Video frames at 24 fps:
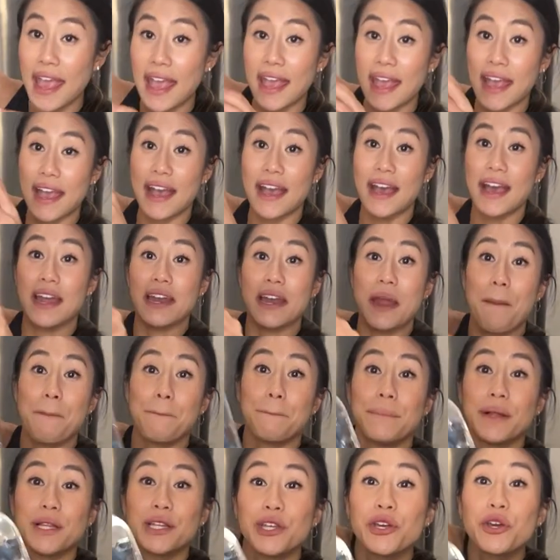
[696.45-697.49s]
And
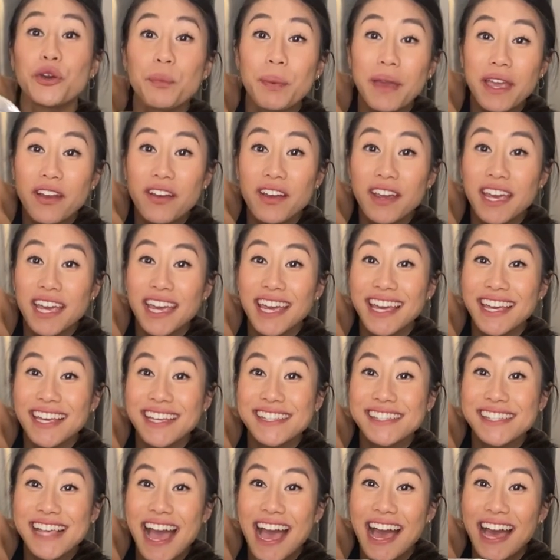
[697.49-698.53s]

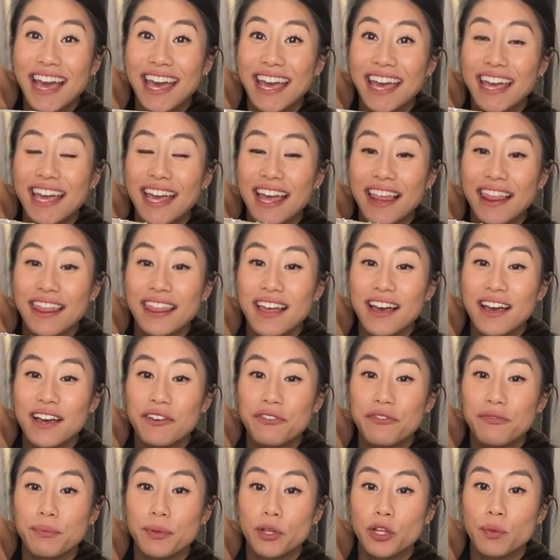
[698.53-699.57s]
blueberries. I
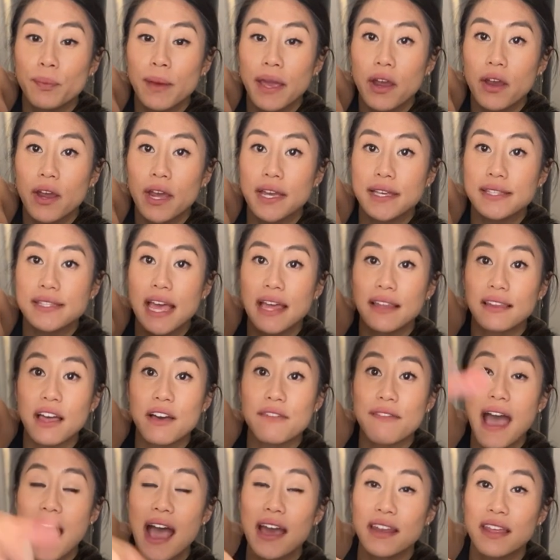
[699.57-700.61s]
love blueberries. I love
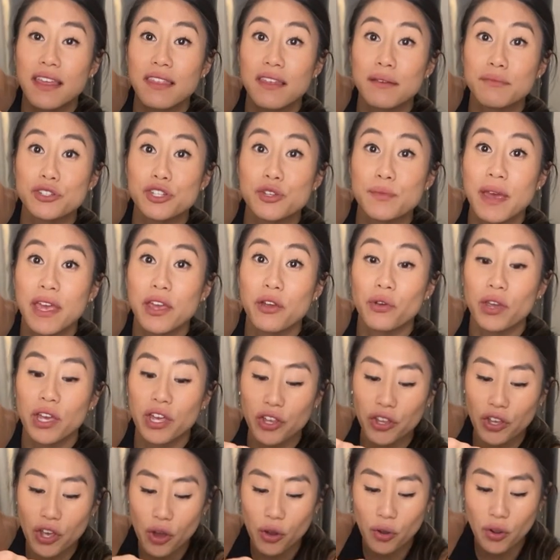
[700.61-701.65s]
adding them to my
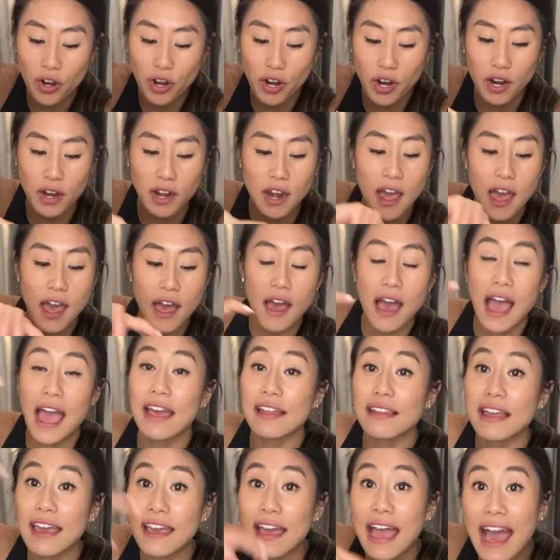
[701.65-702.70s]
Greek yogurt. I
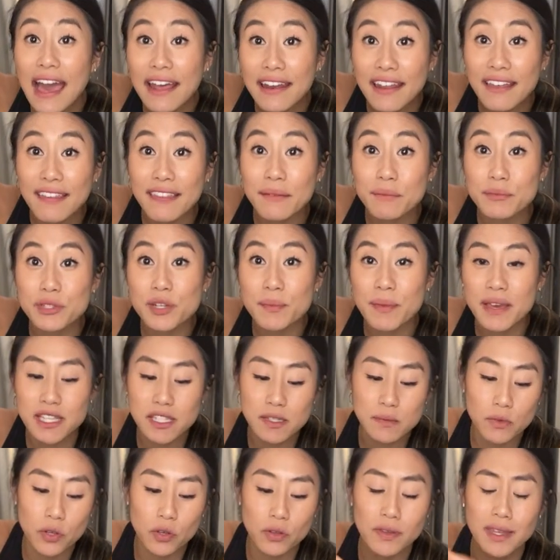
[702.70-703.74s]
like adding them to my
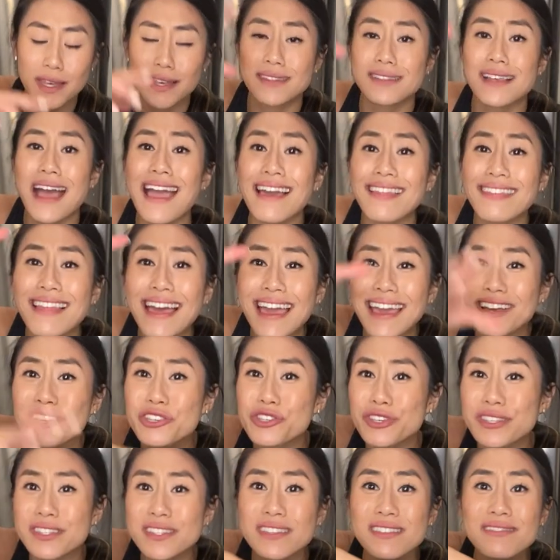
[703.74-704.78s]
smoothies. I like
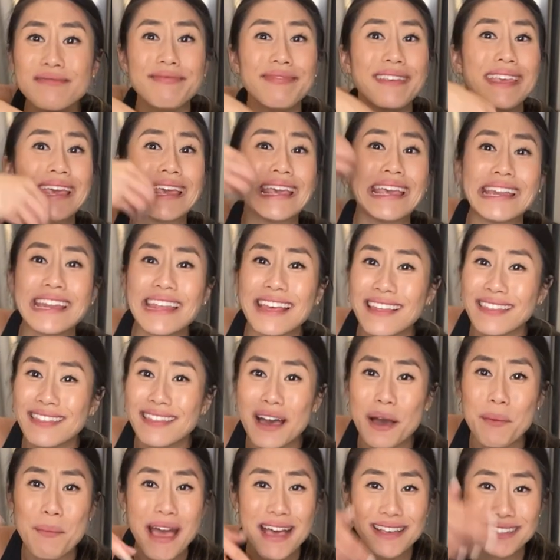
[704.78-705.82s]
just eating
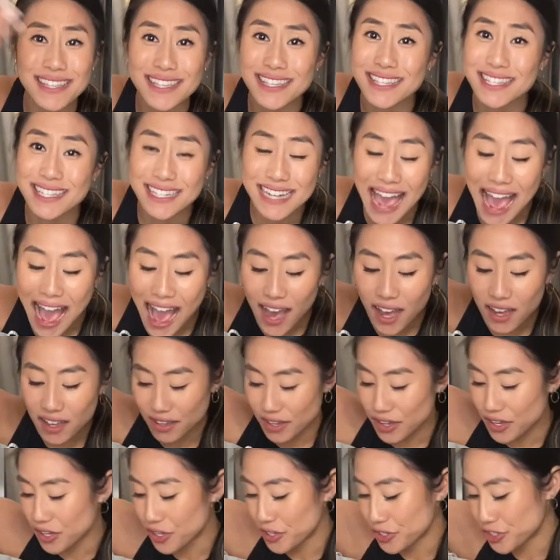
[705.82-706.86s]
them as a snack.
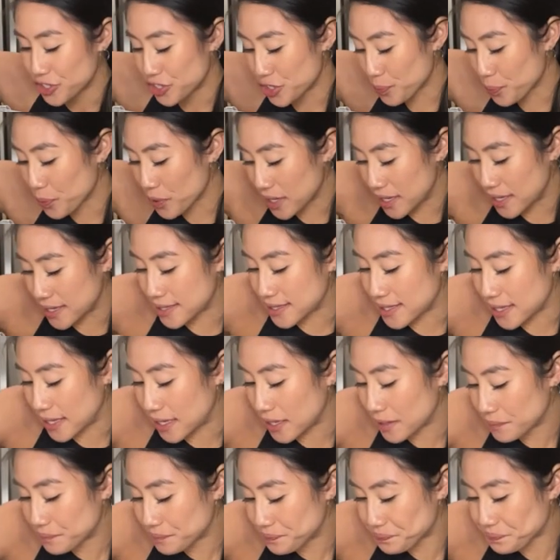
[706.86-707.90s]
Super
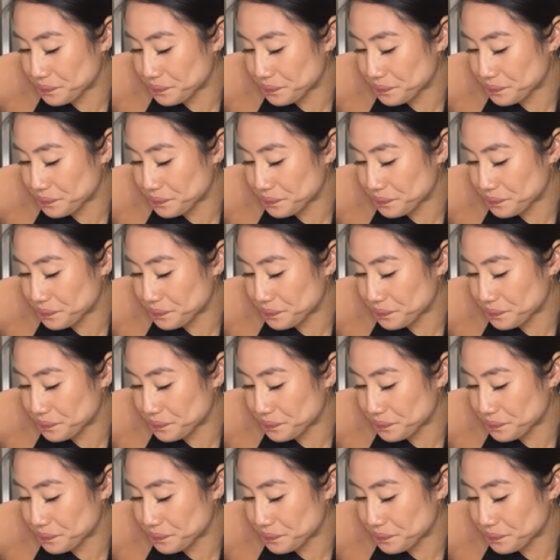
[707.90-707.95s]
easy.